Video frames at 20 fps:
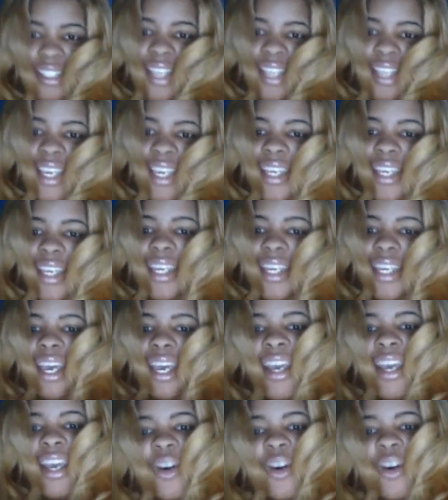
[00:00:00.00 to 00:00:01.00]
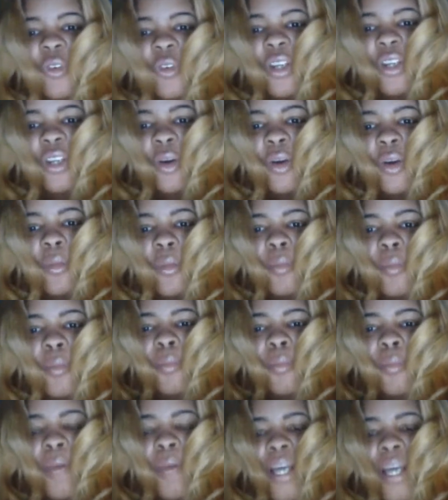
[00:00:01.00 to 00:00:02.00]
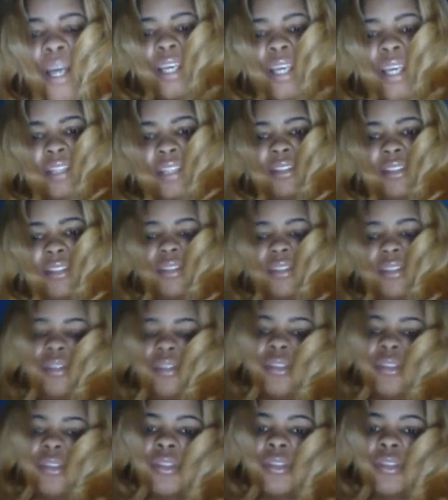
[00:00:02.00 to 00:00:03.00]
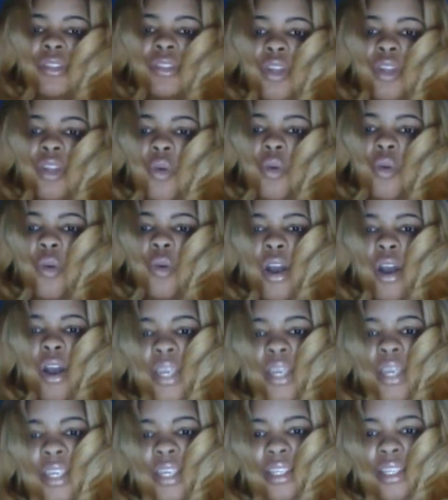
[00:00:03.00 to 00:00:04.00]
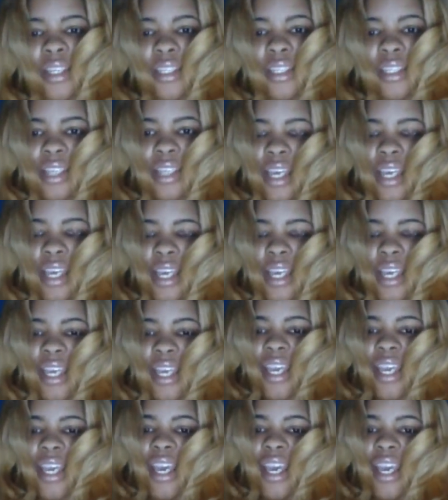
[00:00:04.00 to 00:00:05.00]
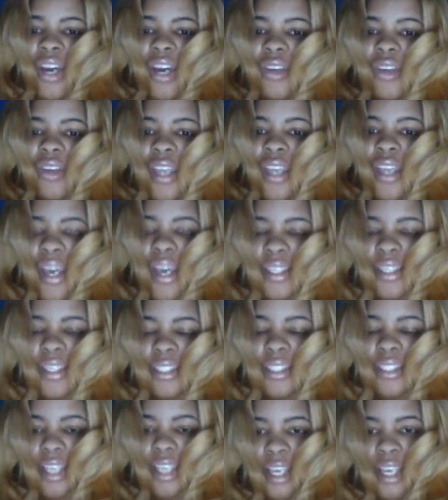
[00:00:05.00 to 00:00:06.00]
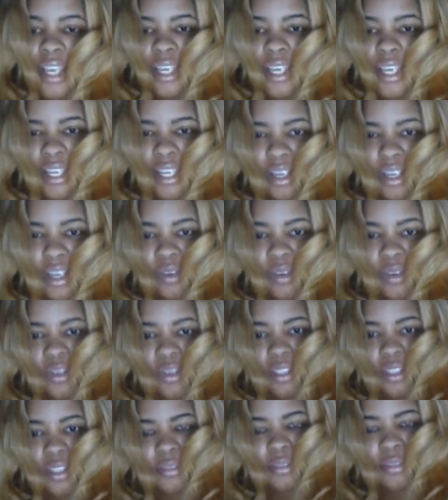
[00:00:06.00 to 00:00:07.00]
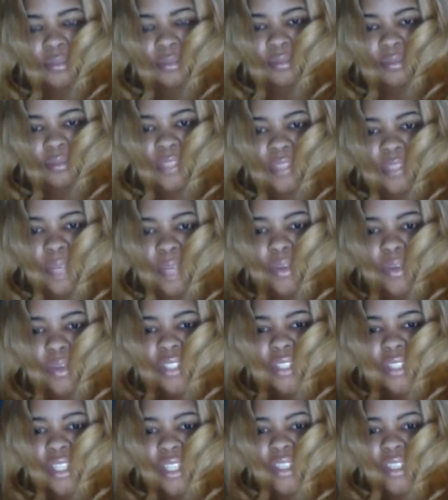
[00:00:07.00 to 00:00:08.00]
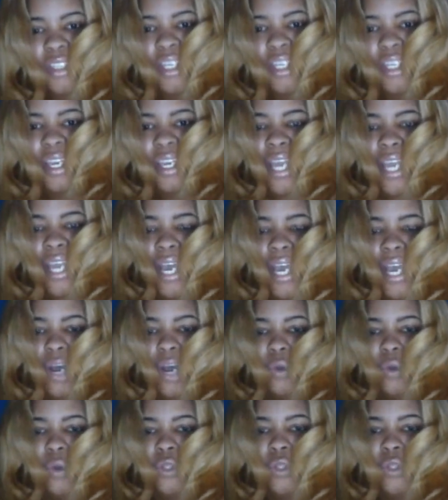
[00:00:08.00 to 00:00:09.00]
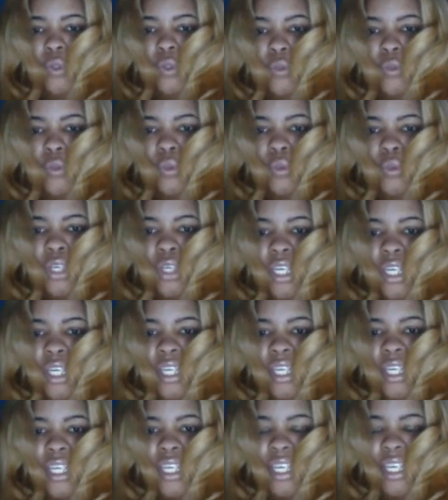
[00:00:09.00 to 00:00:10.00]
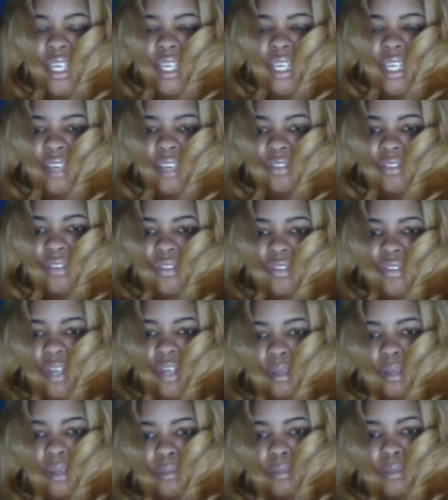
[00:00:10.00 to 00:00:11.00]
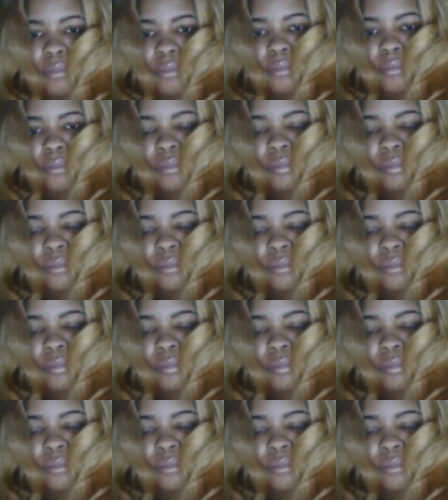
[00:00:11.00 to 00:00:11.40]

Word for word: saying hell no, but walking in hell yes. Now, I'm going to tell you today how you can get from